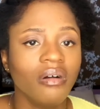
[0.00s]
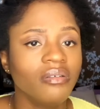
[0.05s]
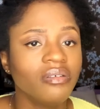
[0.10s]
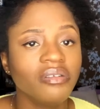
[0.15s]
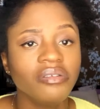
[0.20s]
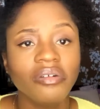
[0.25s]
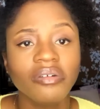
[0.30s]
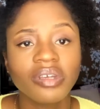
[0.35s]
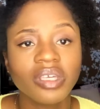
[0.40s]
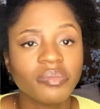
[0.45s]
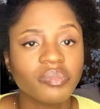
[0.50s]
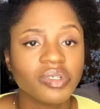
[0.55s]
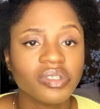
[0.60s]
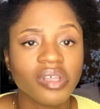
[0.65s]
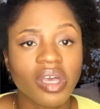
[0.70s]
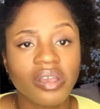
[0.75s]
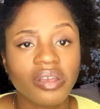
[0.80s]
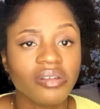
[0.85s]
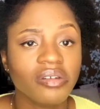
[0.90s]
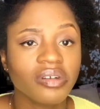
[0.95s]
You don't keep to
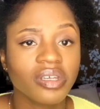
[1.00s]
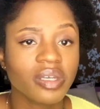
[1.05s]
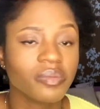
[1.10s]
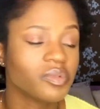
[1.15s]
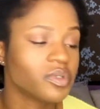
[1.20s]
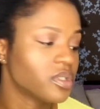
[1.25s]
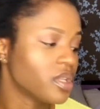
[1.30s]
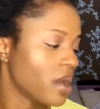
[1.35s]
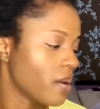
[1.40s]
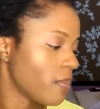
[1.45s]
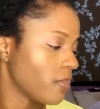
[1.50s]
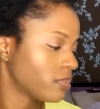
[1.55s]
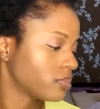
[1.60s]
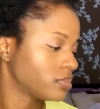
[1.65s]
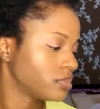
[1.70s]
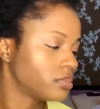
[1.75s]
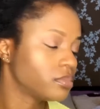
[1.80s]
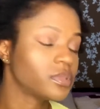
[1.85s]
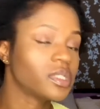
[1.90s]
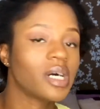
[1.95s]
time, you don't keep to time.
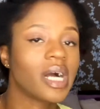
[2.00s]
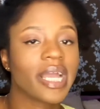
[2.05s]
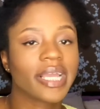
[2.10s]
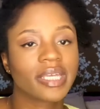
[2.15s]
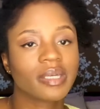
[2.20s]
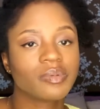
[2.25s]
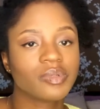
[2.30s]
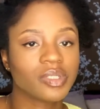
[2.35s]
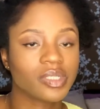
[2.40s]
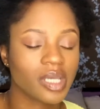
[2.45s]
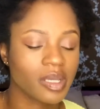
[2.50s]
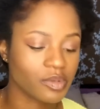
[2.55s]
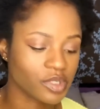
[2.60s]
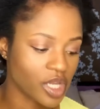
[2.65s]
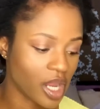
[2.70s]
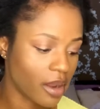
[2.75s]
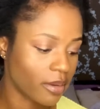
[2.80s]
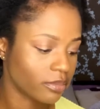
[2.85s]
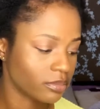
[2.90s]
But I keep to time, sha.